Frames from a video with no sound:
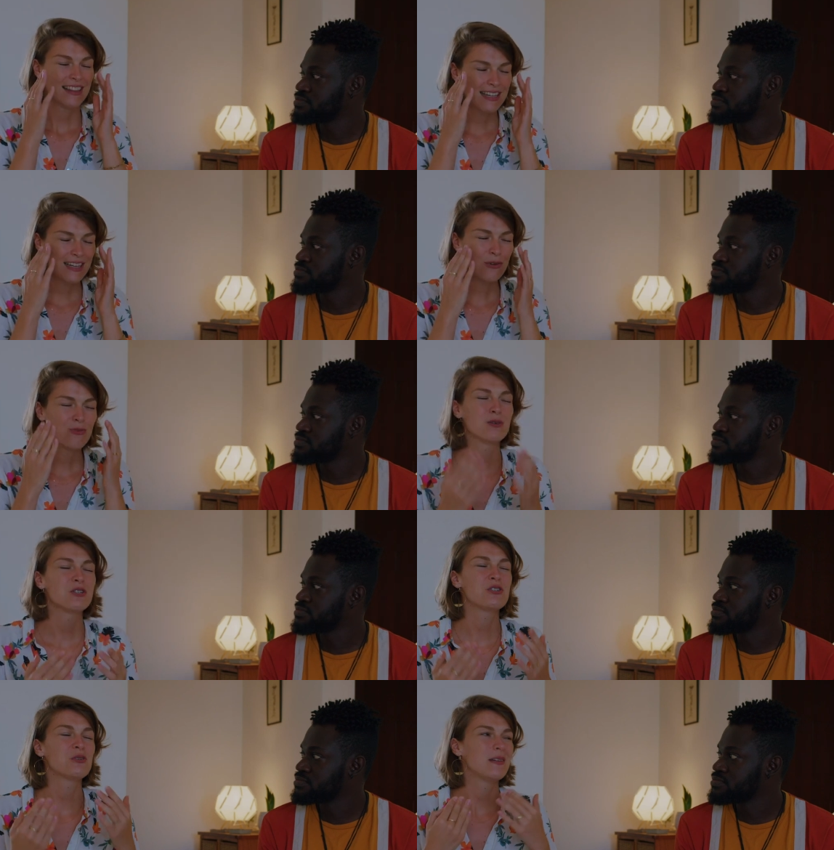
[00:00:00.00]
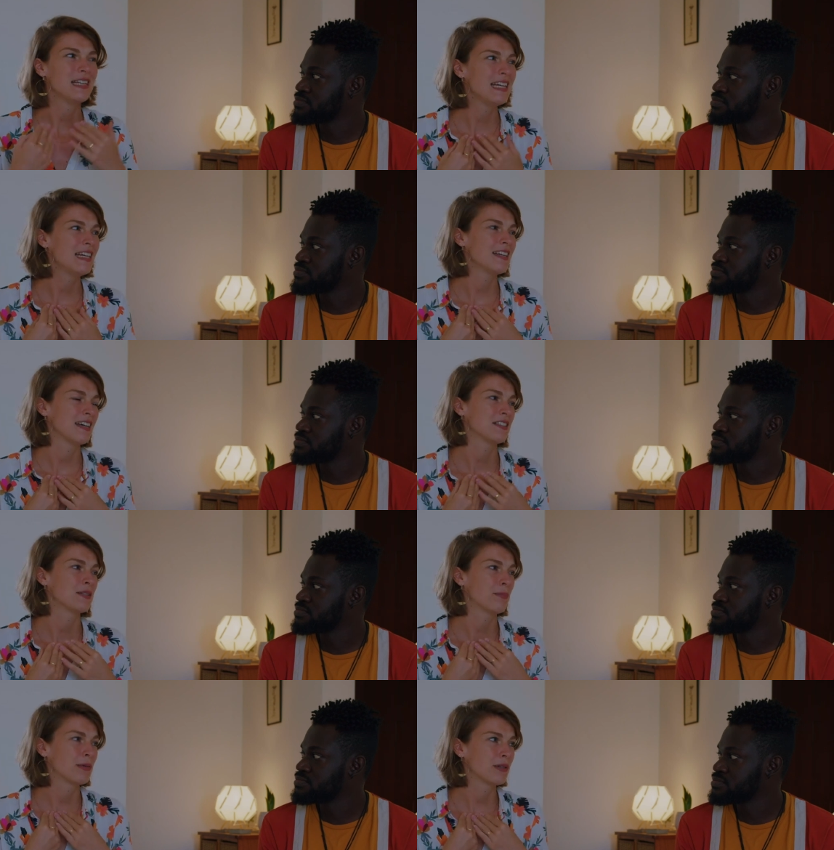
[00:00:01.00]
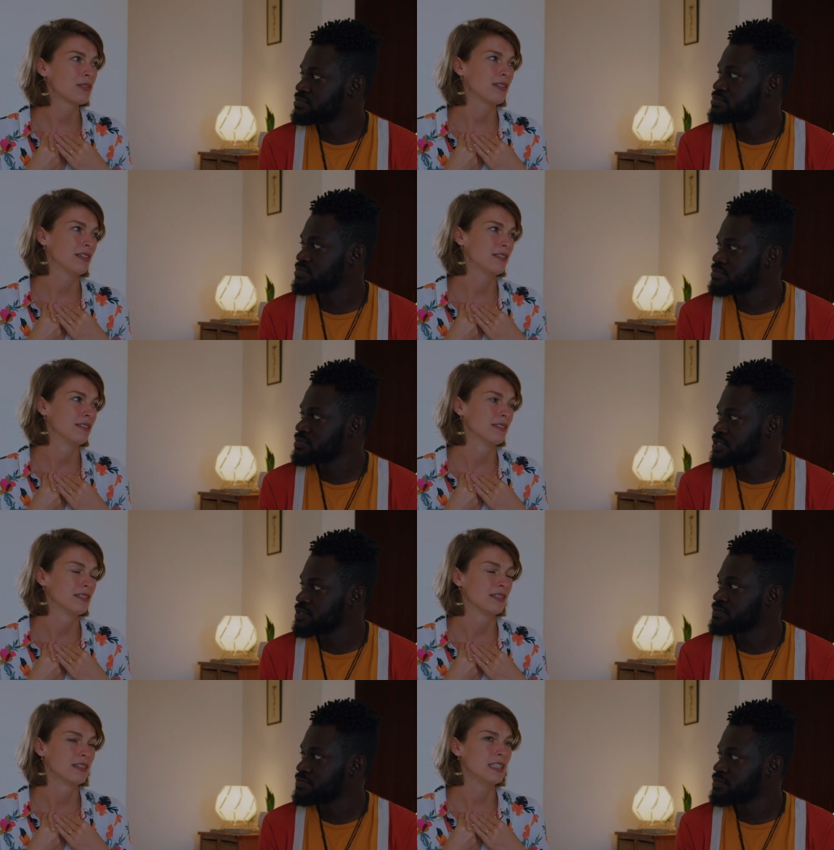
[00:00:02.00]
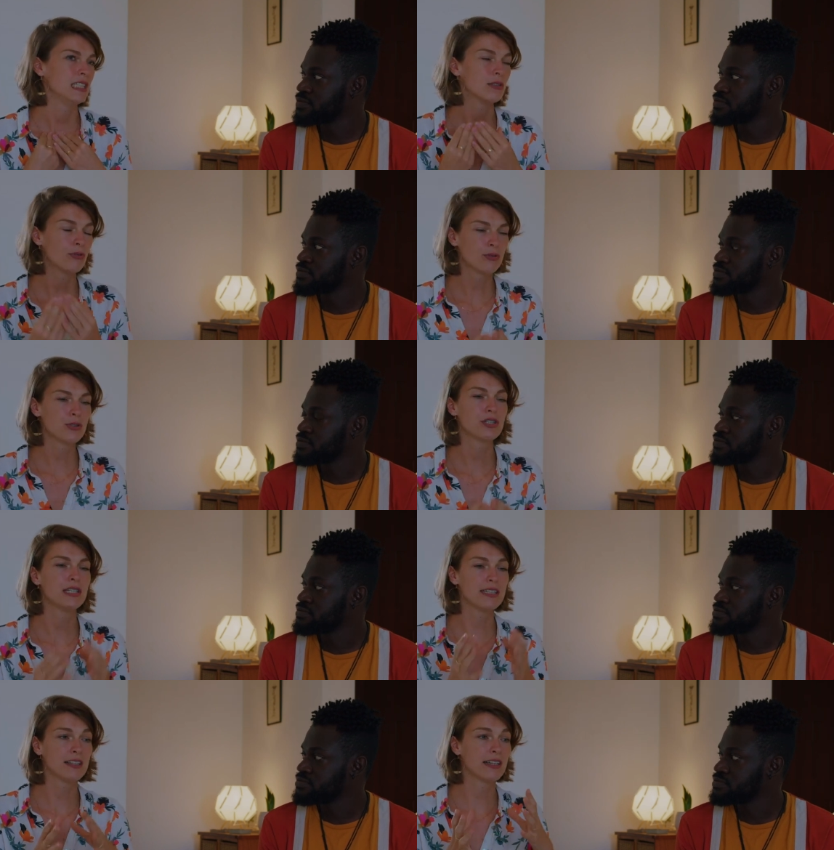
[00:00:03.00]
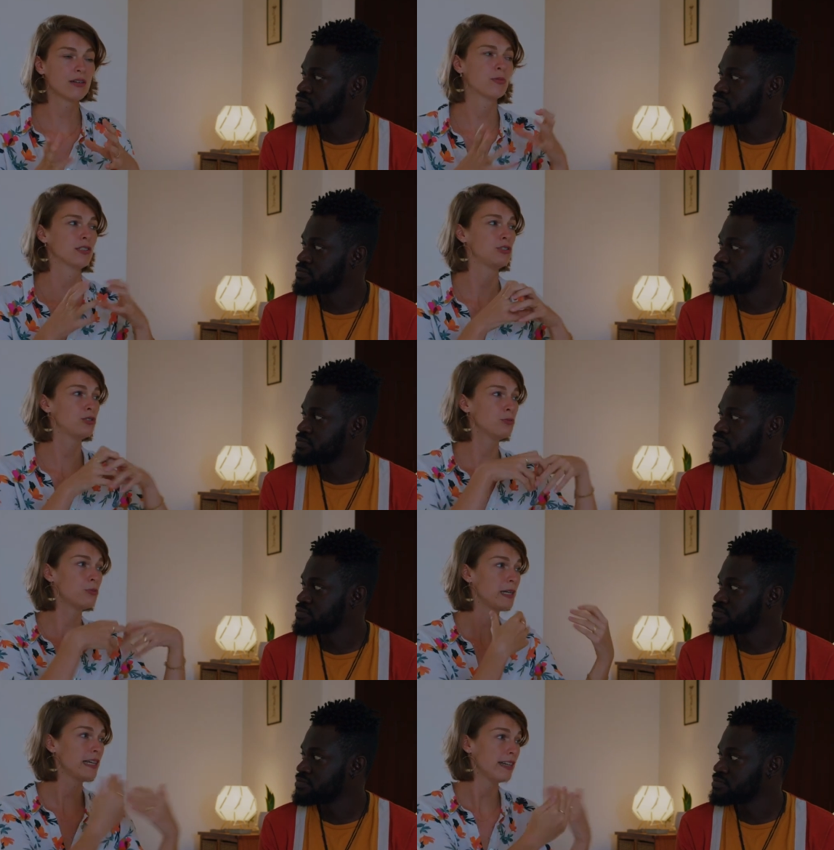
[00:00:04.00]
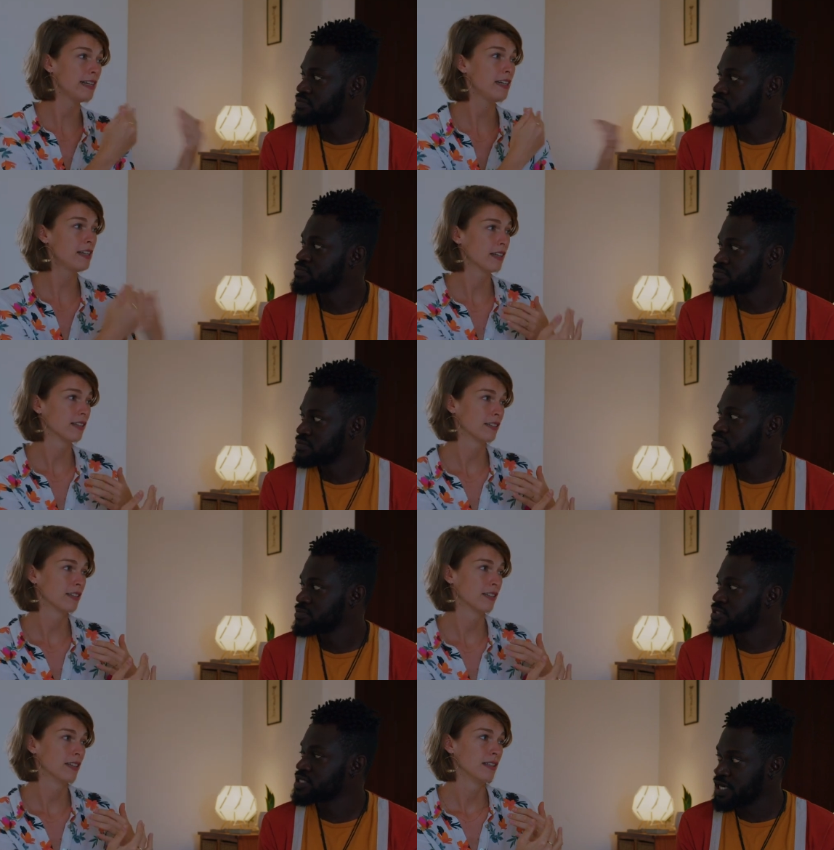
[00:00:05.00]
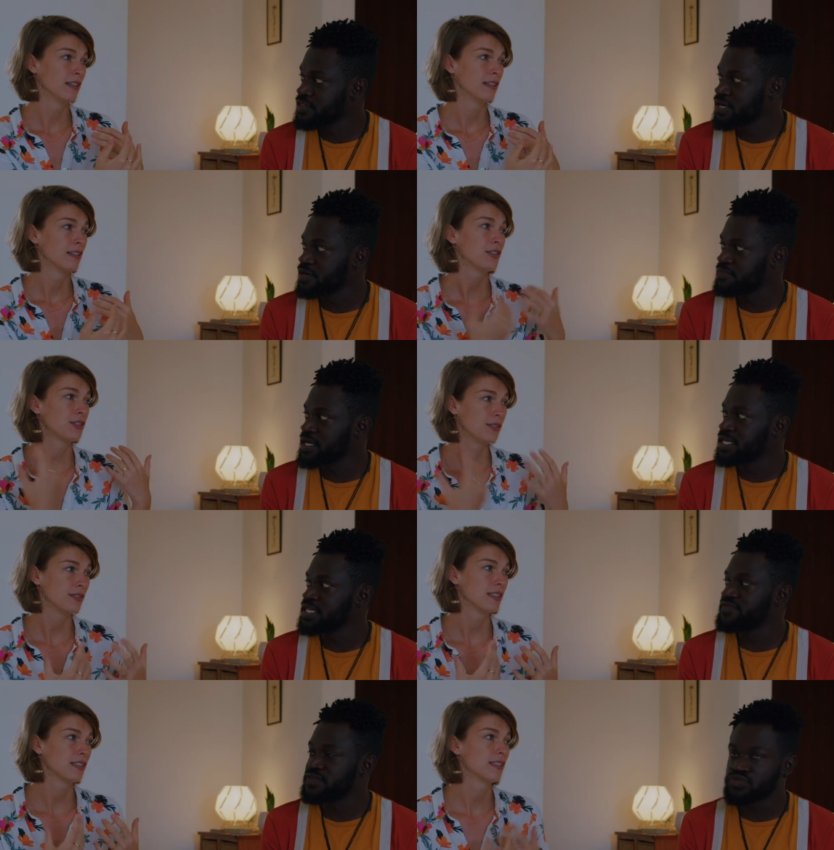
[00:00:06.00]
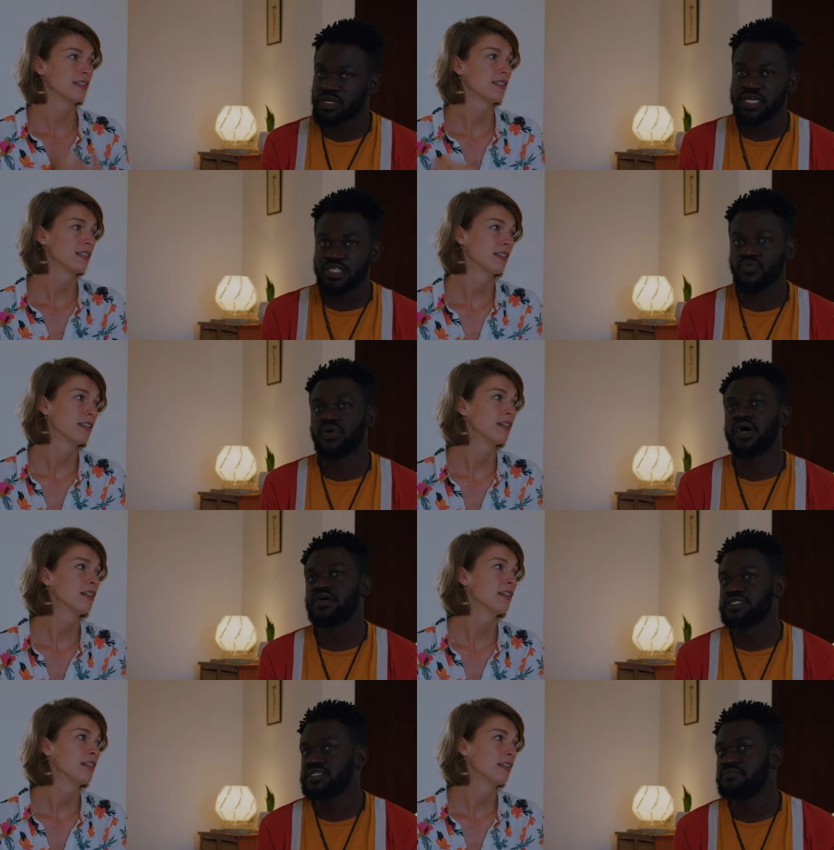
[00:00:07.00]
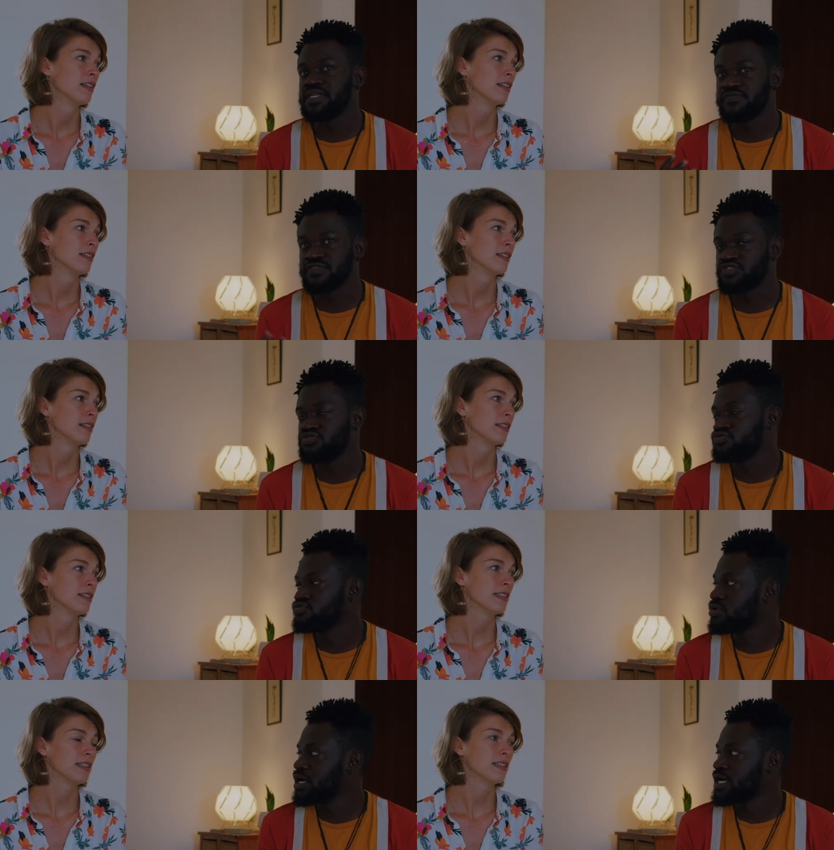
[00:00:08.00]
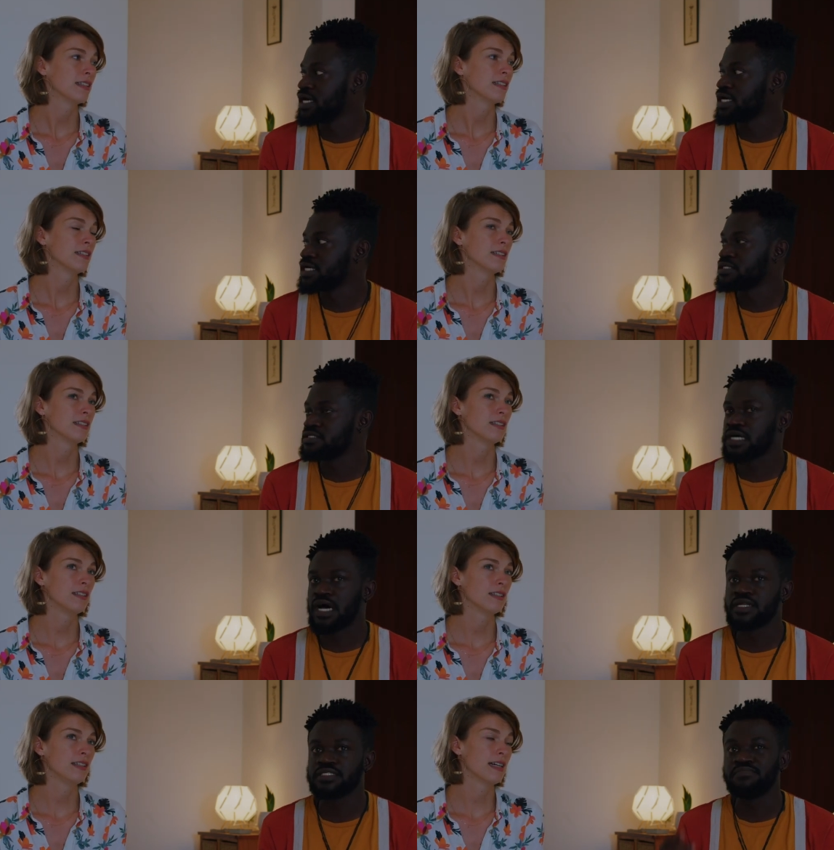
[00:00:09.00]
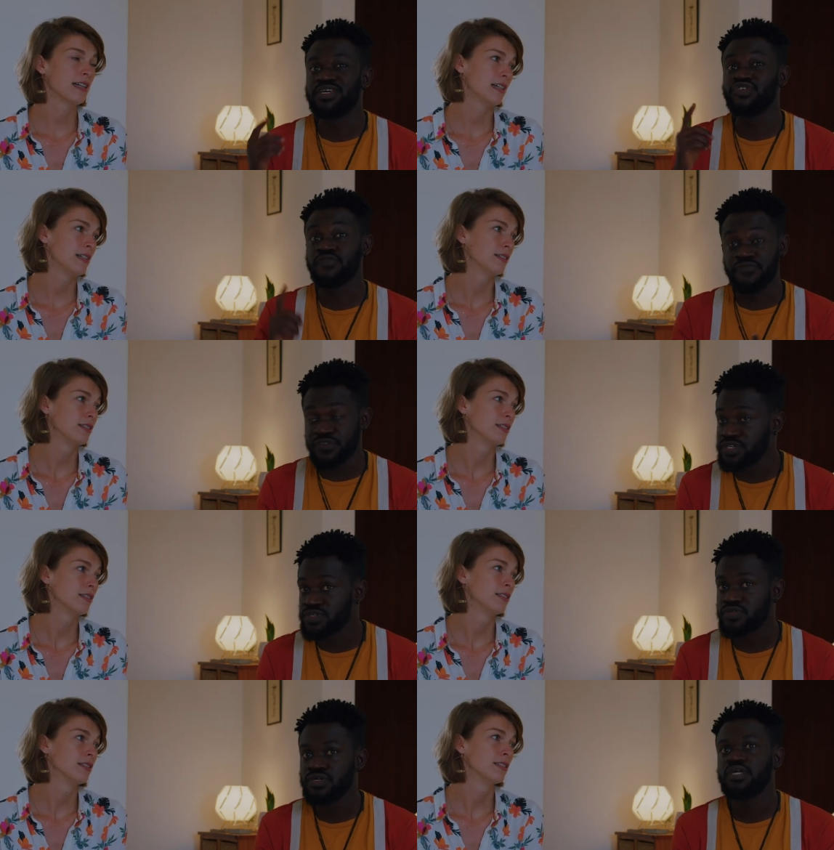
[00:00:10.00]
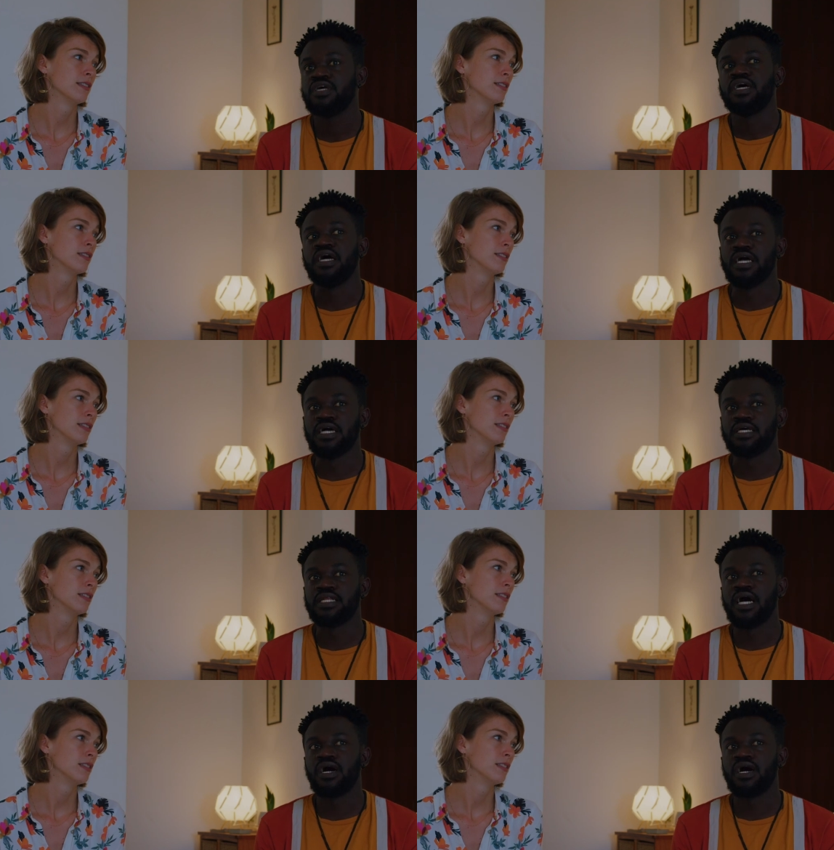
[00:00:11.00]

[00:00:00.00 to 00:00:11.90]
Speaker 1: Think of what you need as a person. Yeah. Of course, you need to think of what do we need
Speaker 2: together, but individually as well. How does it benefit you, and how does yeah. it make you feel, and